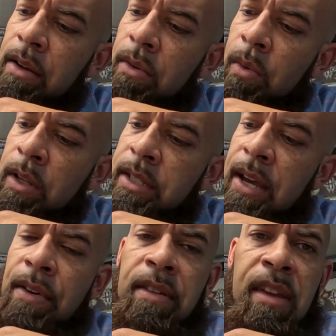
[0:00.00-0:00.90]

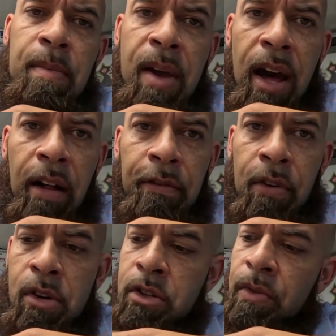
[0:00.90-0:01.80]
170 TBL
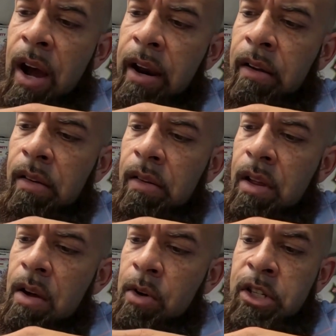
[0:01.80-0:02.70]
for his throttle,
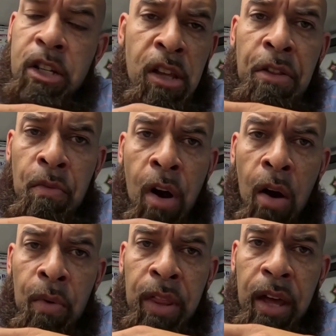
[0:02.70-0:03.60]
which there's nothing
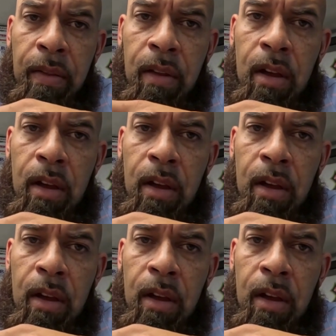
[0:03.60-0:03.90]
wrong with it,